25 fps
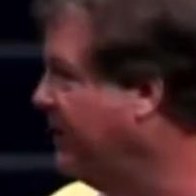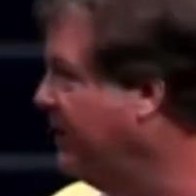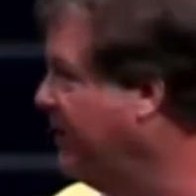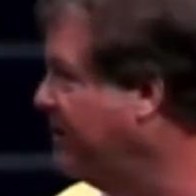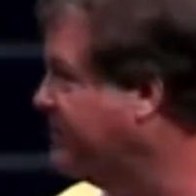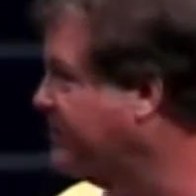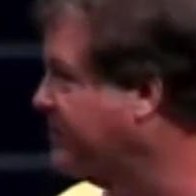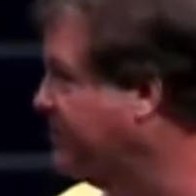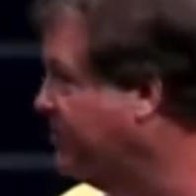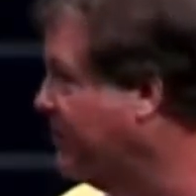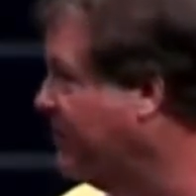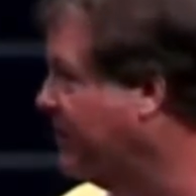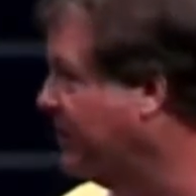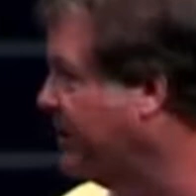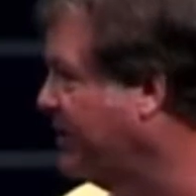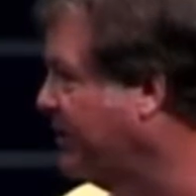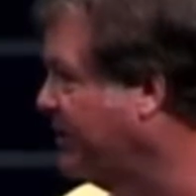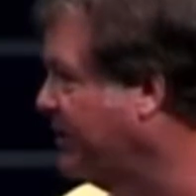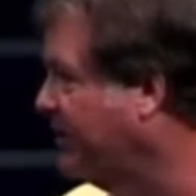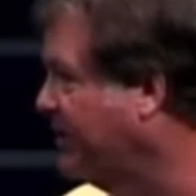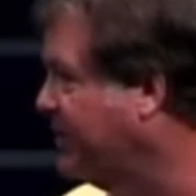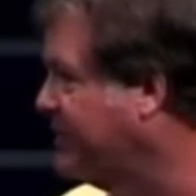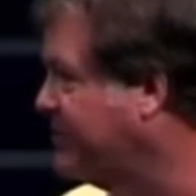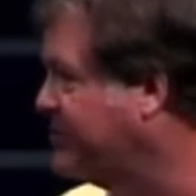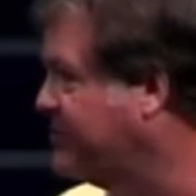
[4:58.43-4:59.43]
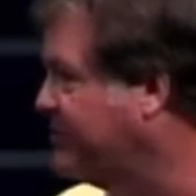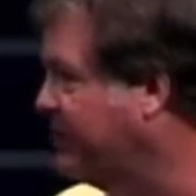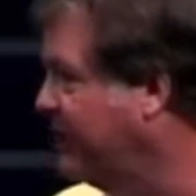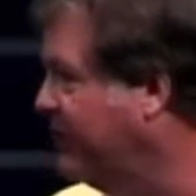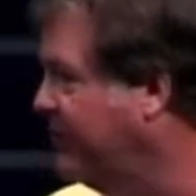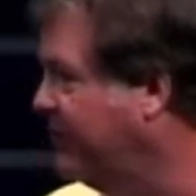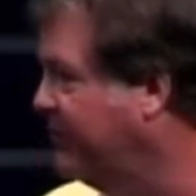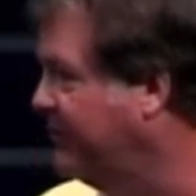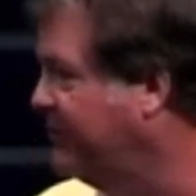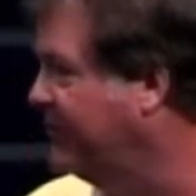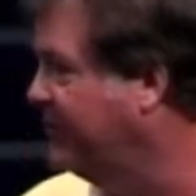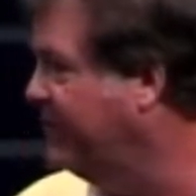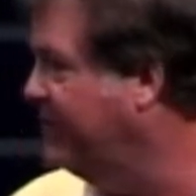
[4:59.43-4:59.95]
have some work done on it, you
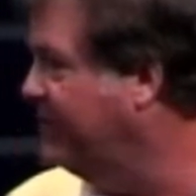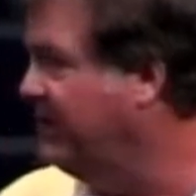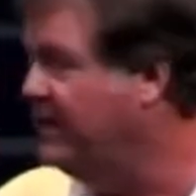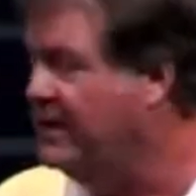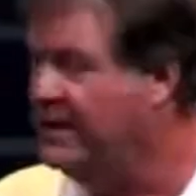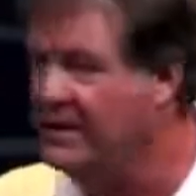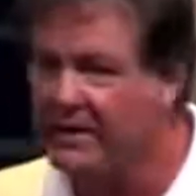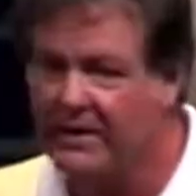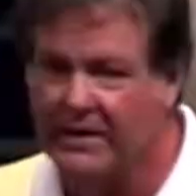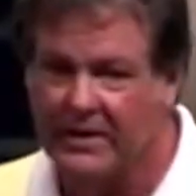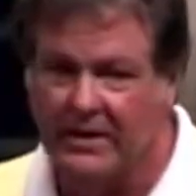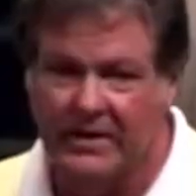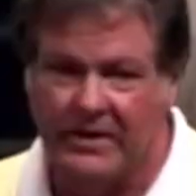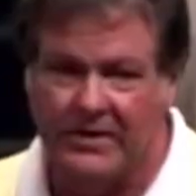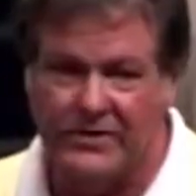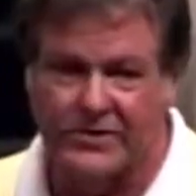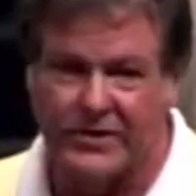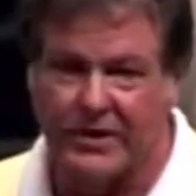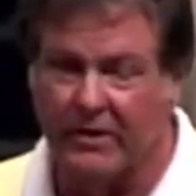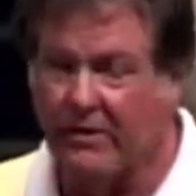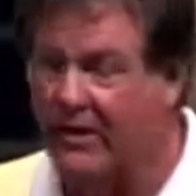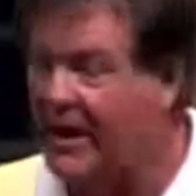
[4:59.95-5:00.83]
know. So